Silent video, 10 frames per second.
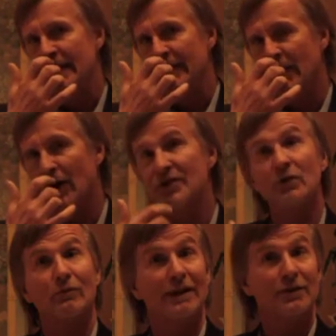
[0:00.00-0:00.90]
There are
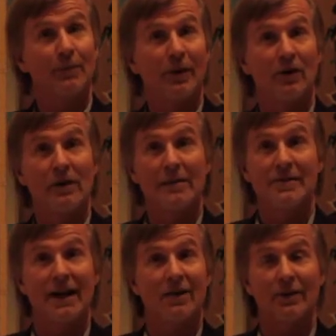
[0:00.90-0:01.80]
also rental
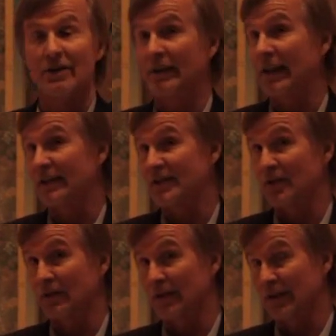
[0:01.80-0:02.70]
programs now where you can get
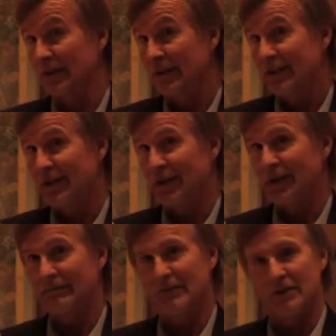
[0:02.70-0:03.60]
solar, you
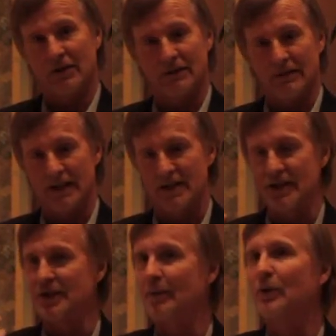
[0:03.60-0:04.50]
can get a
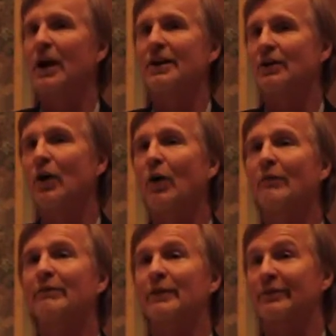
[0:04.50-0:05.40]
system put on your
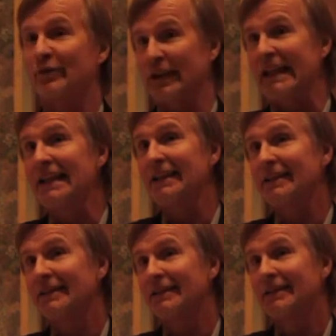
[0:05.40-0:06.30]
home for free.
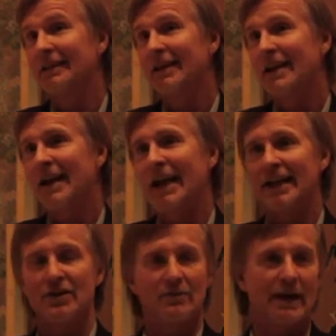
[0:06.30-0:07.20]

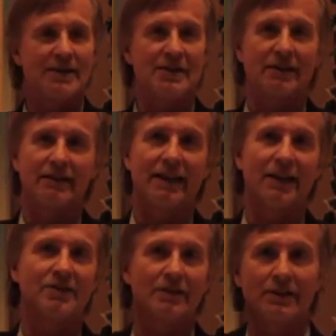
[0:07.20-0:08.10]
And you basically
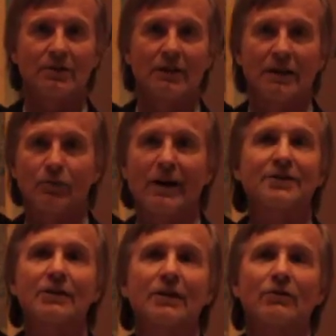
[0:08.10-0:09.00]
enter into a
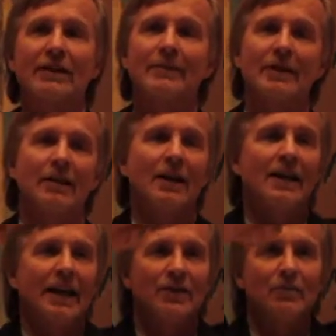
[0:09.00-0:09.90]
rental agreement.
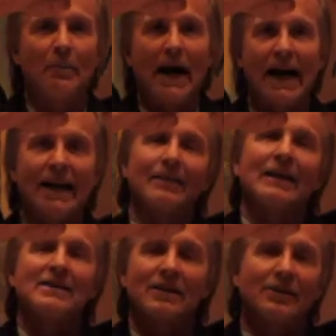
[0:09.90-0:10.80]
You buy,
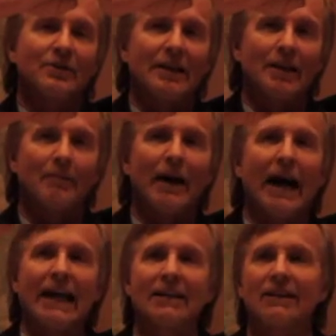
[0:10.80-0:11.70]
basically you end up
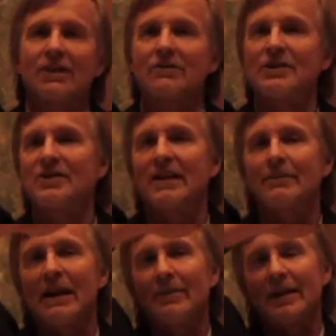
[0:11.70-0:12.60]
buying electricity
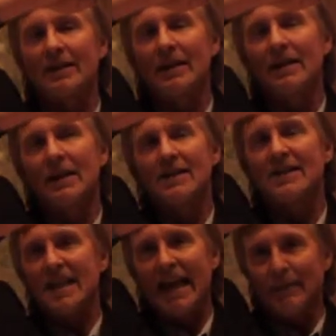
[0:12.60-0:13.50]
maybe at the
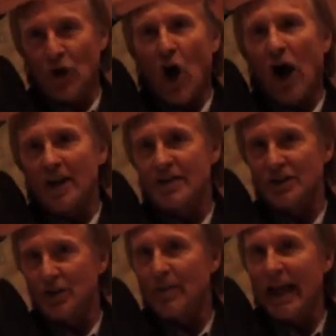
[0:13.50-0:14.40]
same cost
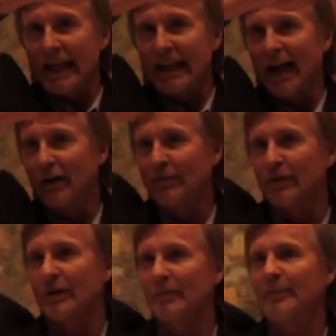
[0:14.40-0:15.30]
that you're paying now
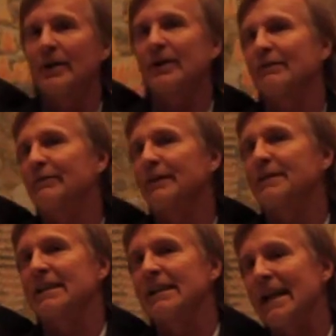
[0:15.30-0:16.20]
for a period of
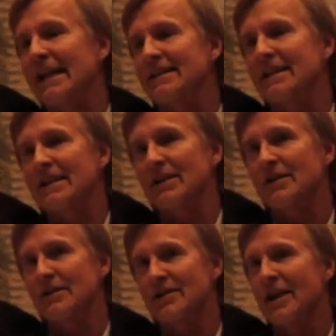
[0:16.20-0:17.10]
15 to 18
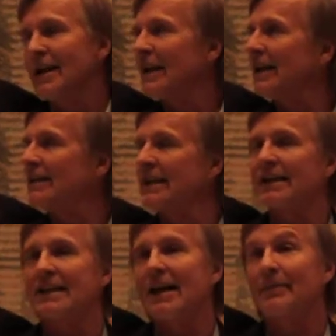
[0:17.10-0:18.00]
years. And at the end
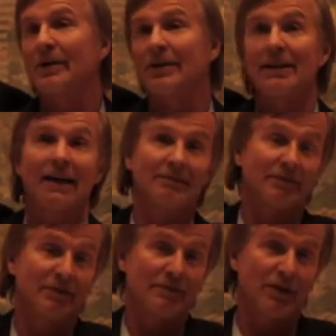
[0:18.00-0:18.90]
of that period,
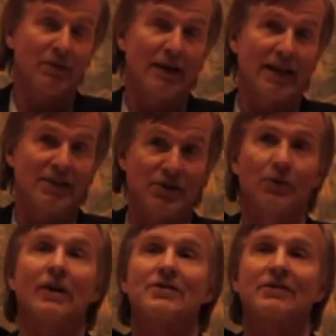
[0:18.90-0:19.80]
that array is
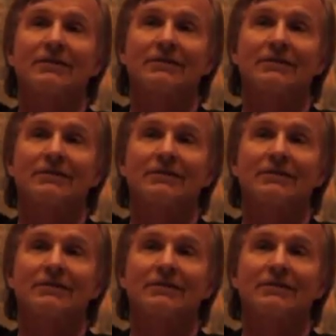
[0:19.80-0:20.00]
yours.